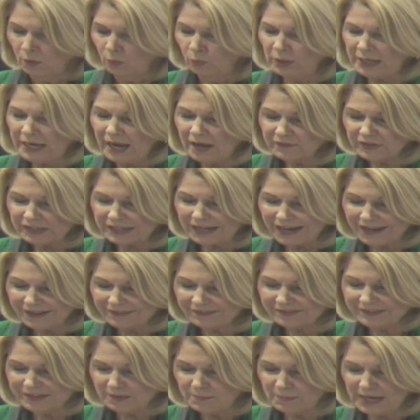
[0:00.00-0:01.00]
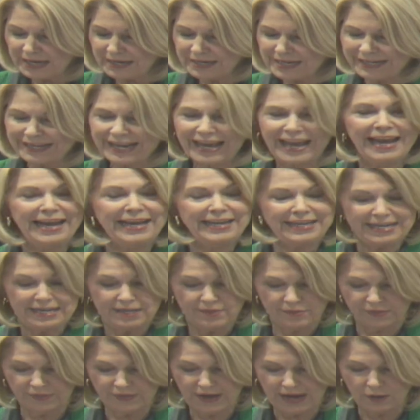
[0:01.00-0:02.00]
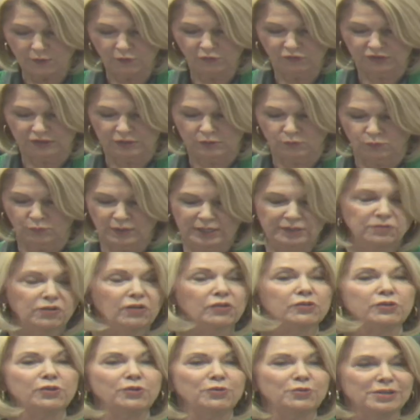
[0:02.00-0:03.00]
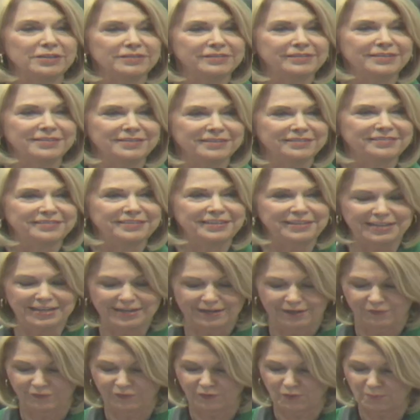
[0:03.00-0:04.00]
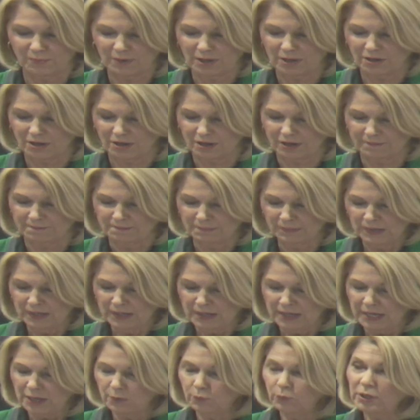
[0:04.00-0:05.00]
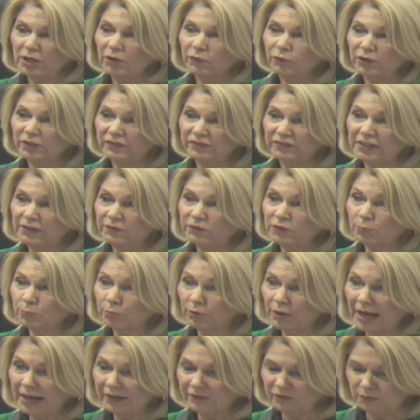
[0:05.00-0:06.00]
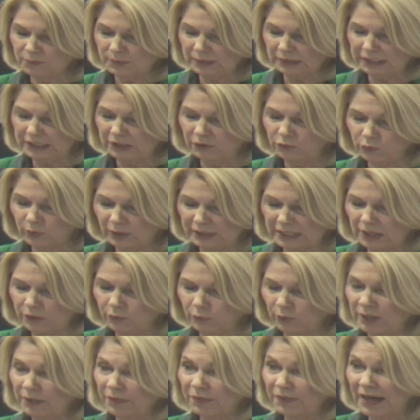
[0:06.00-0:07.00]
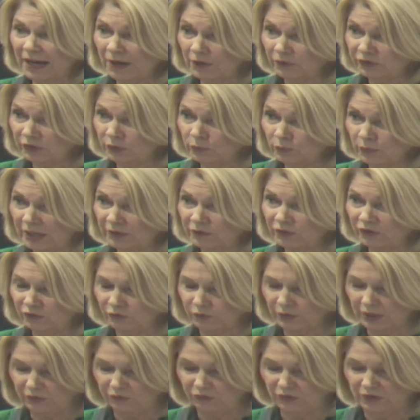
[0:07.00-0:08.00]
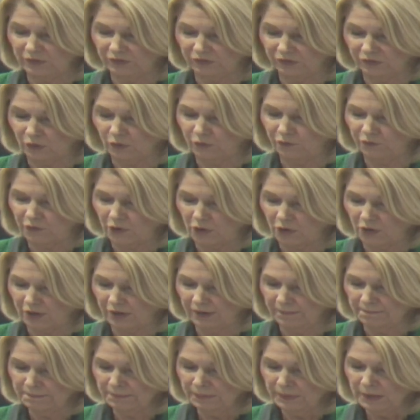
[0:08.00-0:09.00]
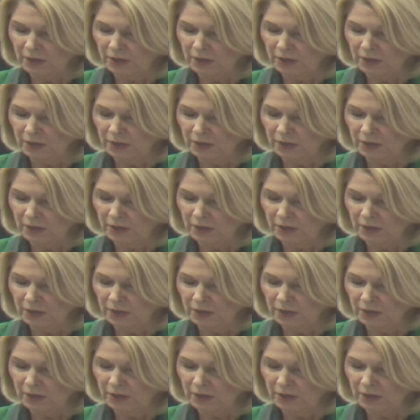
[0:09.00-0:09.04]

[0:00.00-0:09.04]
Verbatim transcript: We have an estimated 80,000 rental units in the city of Omaha, and we have received approximately 23,000 registrations so far.